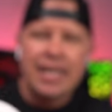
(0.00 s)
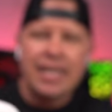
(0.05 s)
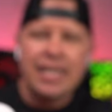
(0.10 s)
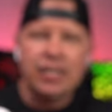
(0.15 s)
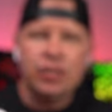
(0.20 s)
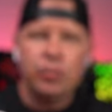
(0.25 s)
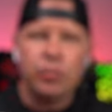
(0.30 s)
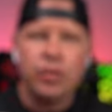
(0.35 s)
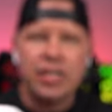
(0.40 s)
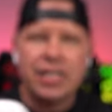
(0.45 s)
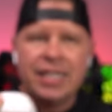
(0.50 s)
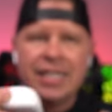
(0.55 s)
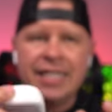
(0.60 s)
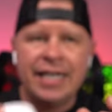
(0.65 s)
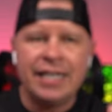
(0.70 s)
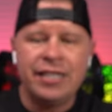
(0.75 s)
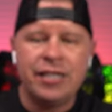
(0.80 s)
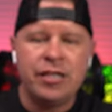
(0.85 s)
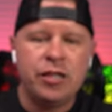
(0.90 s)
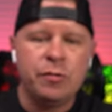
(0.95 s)
this one's
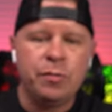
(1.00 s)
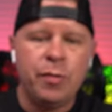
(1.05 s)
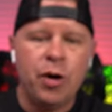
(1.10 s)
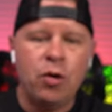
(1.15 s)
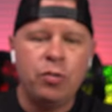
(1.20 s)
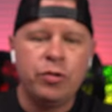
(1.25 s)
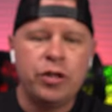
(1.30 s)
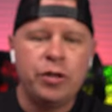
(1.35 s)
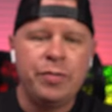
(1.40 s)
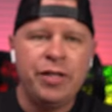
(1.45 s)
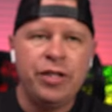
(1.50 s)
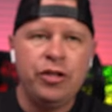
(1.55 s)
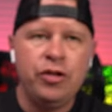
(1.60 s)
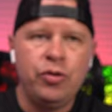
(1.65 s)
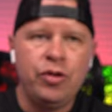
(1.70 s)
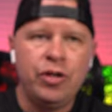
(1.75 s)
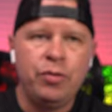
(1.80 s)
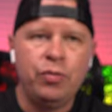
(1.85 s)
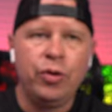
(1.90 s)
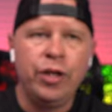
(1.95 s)
nice and small, which means
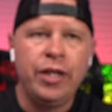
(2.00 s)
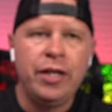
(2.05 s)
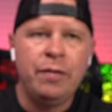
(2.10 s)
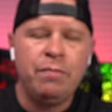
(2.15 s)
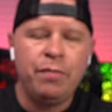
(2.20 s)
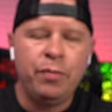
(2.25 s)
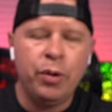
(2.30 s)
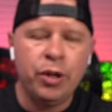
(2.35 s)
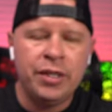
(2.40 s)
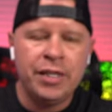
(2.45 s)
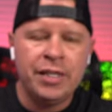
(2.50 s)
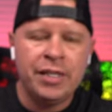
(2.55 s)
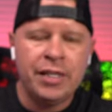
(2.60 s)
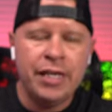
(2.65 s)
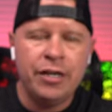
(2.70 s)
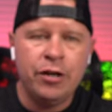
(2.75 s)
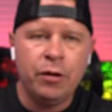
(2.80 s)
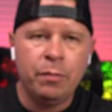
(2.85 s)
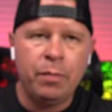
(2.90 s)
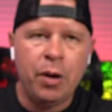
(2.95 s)
you can really put this
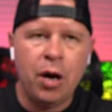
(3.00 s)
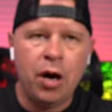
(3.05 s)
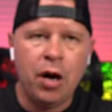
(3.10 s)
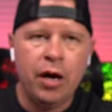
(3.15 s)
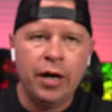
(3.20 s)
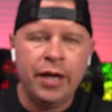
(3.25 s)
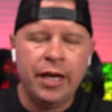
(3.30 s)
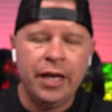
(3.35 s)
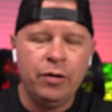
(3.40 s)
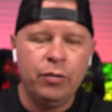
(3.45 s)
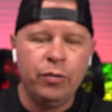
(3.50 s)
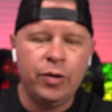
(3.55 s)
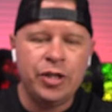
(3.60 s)
in your pocket,